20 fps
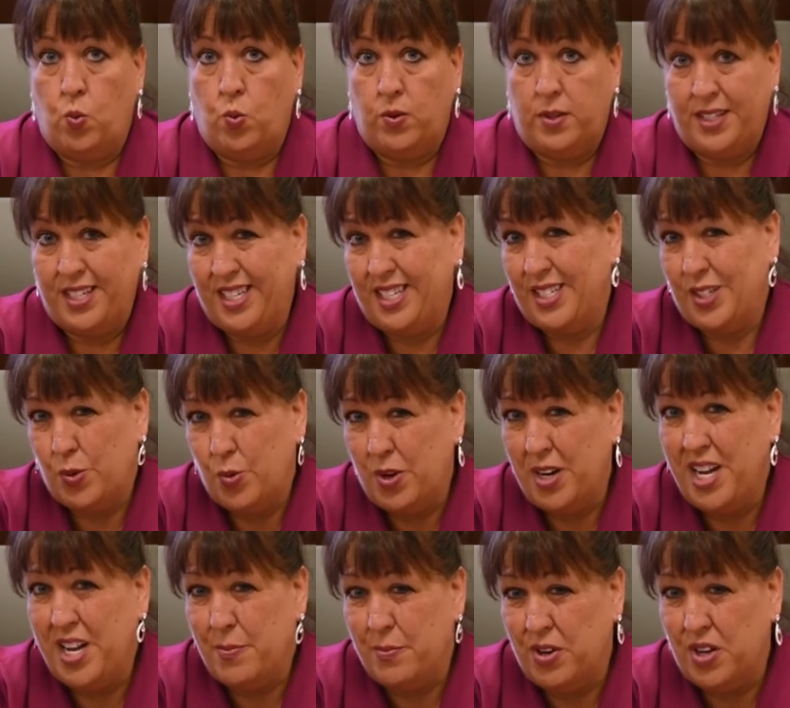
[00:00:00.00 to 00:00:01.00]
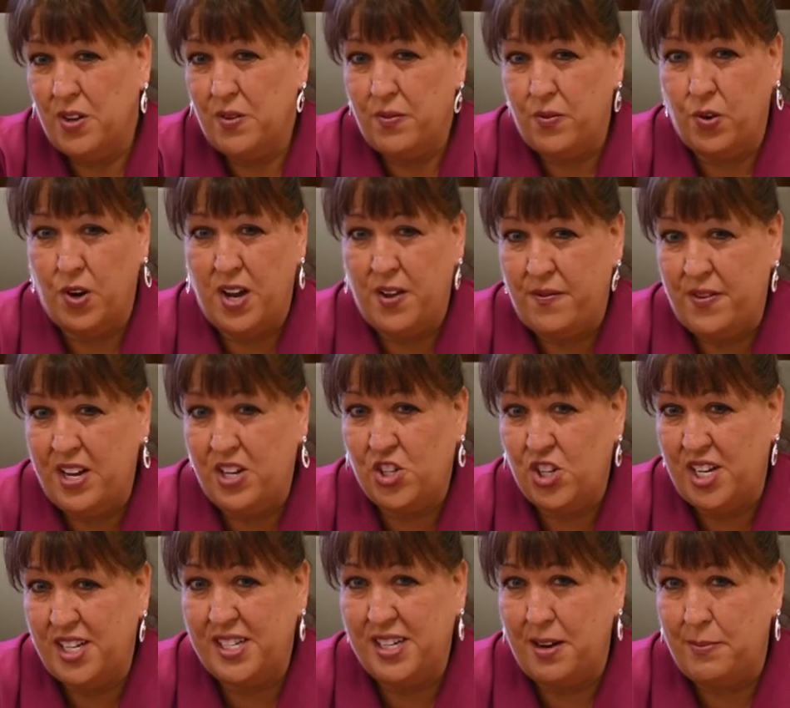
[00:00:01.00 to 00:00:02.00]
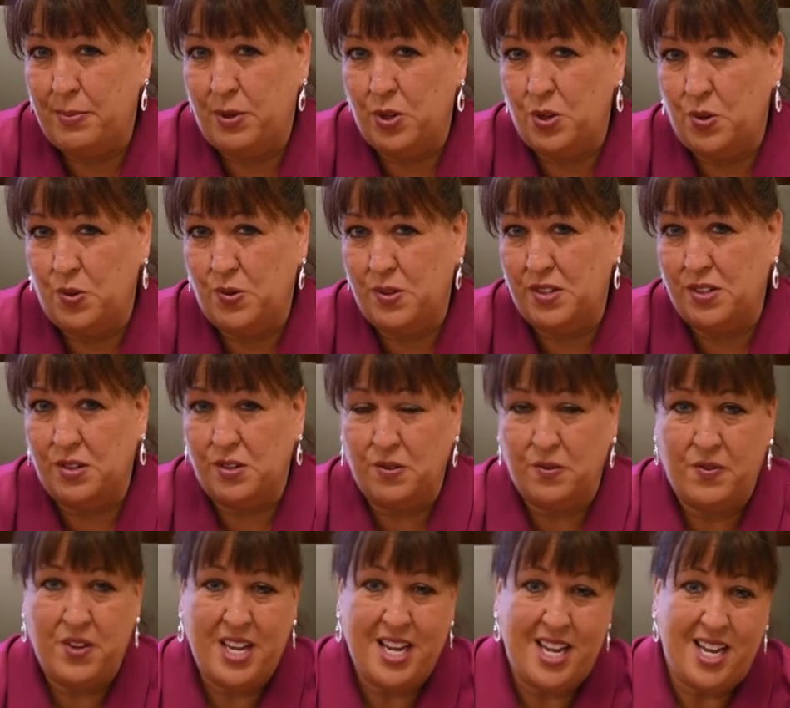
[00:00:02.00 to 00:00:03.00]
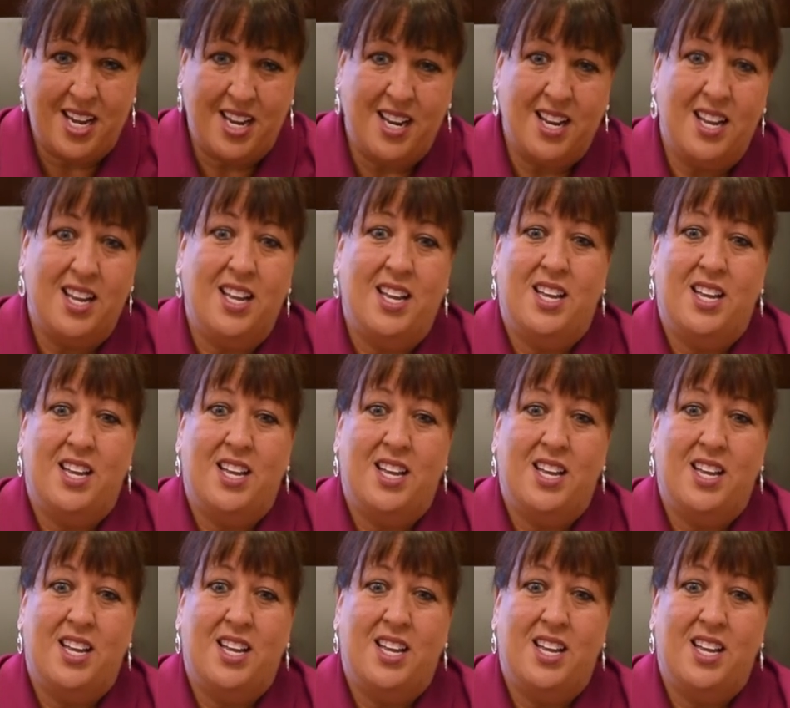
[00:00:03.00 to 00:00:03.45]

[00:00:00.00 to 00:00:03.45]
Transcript: 620 above for FHA type loans or VA.